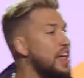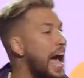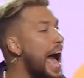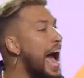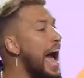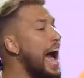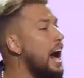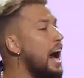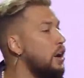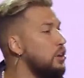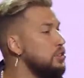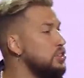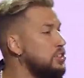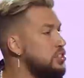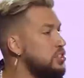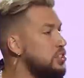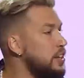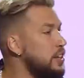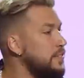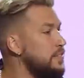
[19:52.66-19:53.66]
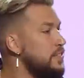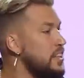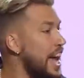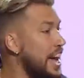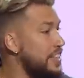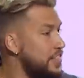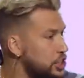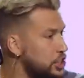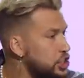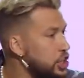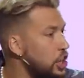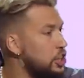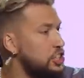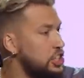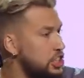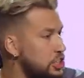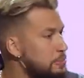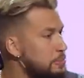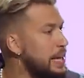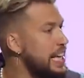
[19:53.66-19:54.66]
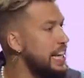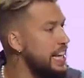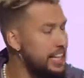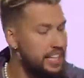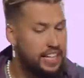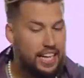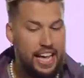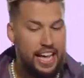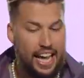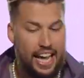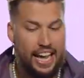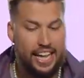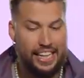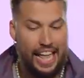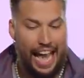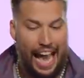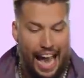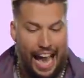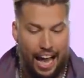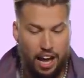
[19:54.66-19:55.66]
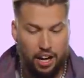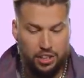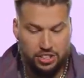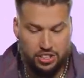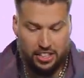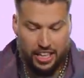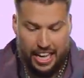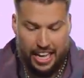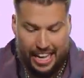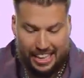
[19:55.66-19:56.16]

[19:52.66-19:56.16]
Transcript: house and the church is meeting in the house,